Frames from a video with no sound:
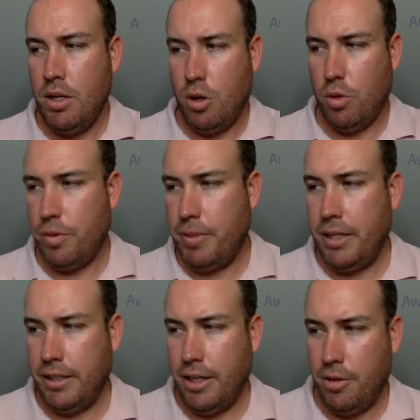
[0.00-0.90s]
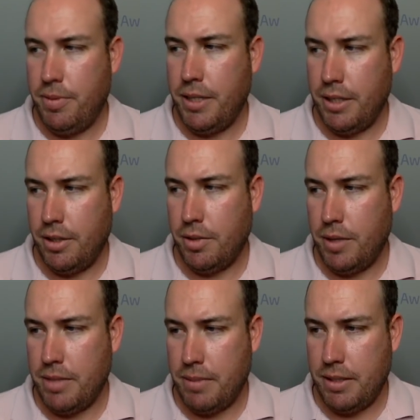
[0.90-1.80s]
or repeatedly opening and
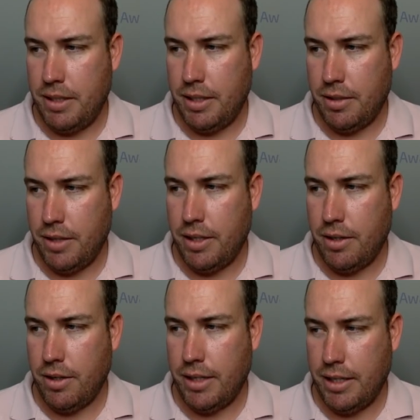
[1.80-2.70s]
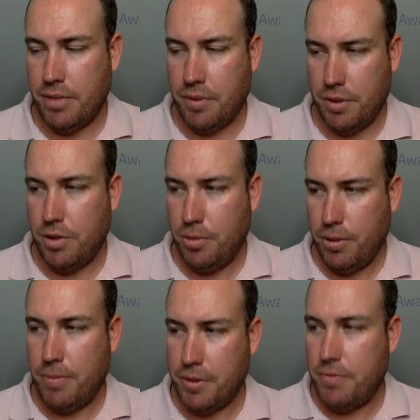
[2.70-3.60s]
otherwise maintaining credit card accounts for the sole
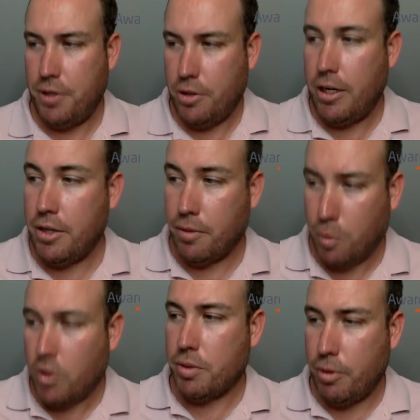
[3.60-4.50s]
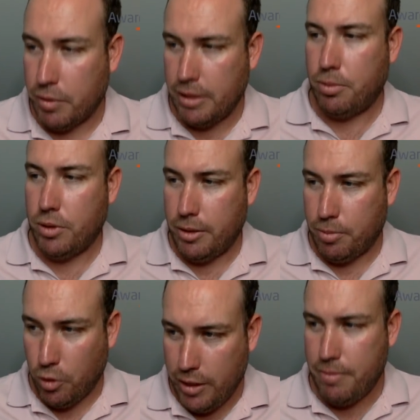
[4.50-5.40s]
purpose of generating rewards, we will temporarily
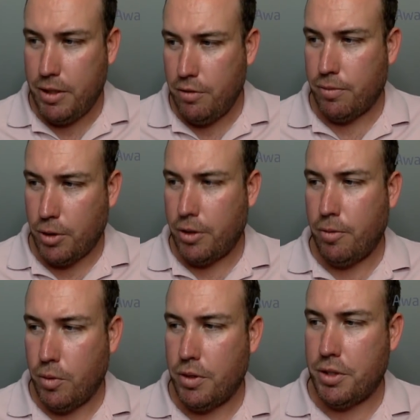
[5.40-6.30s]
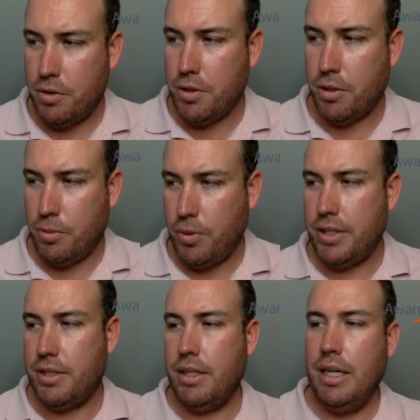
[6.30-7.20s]
prohibit you from earning rewards using your
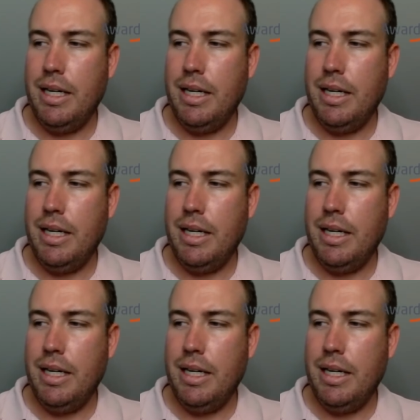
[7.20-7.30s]
points.